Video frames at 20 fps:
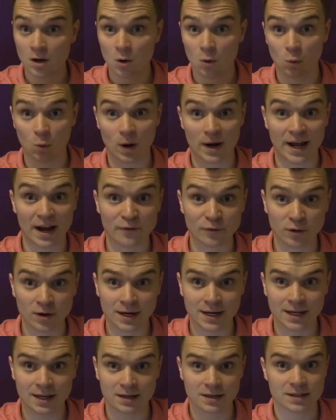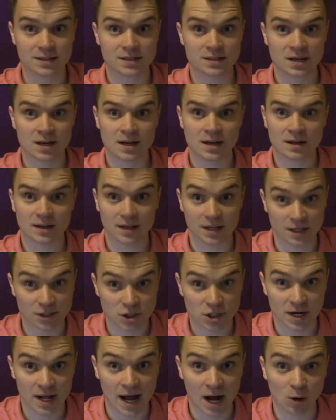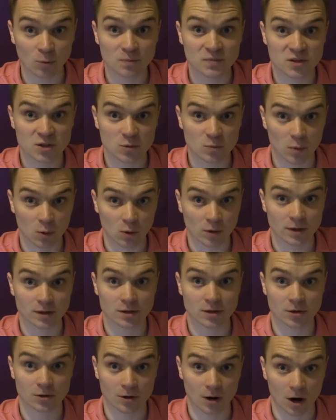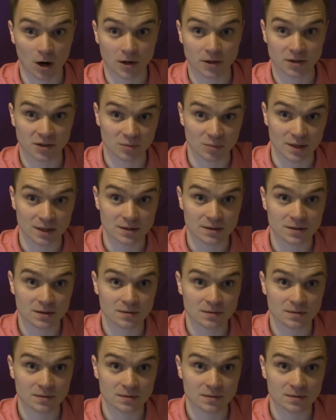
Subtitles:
Whatever it is, it should help support your argument.